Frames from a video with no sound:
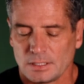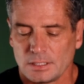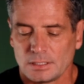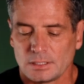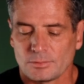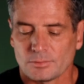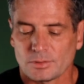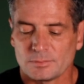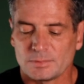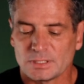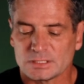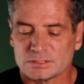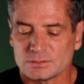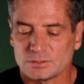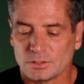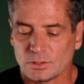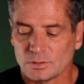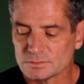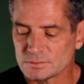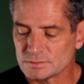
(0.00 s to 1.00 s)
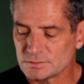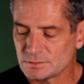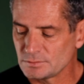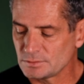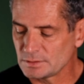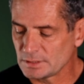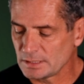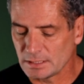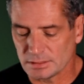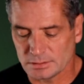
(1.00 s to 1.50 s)
Now we're gonna mix those two
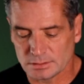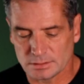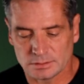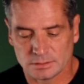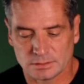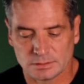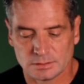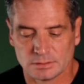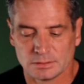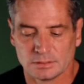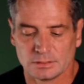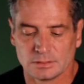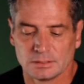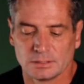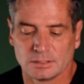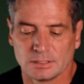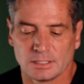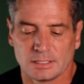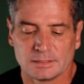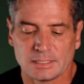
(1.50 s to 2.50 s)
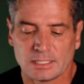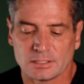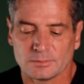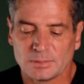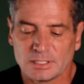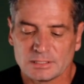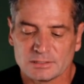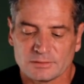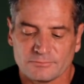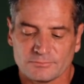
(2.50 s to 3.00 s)
together, and that'll
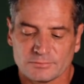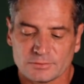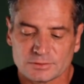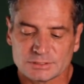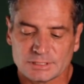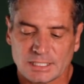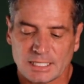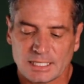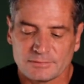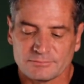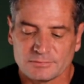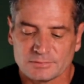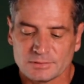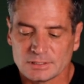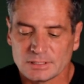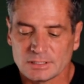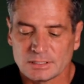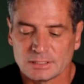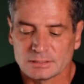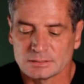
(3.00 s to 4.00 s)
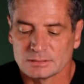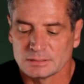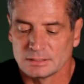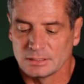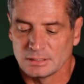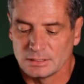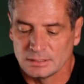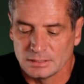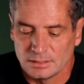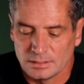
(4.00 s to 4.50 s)
make the first half of the
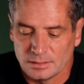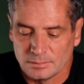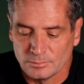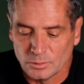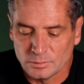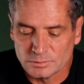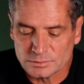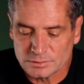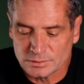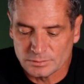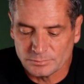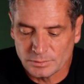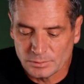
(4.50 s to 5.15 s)
emulsion that